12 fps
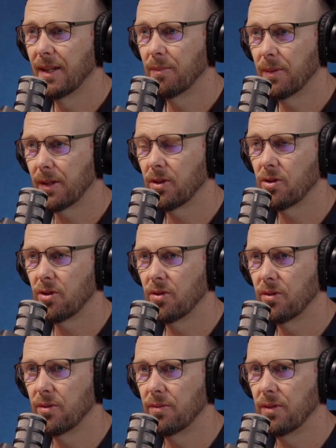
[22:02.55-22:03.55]
because
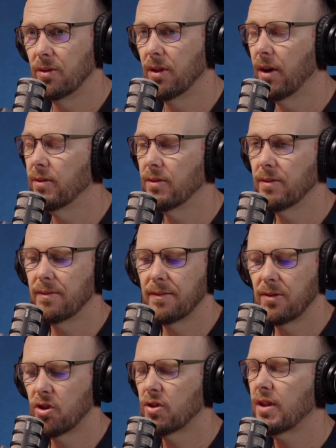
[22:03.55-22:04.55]
you don't
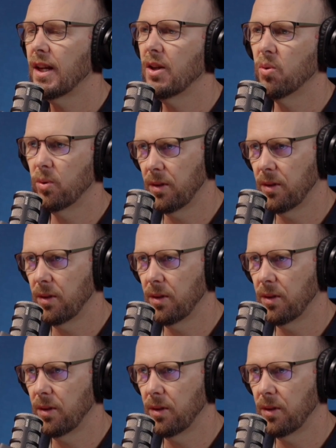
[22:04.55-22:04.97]
see all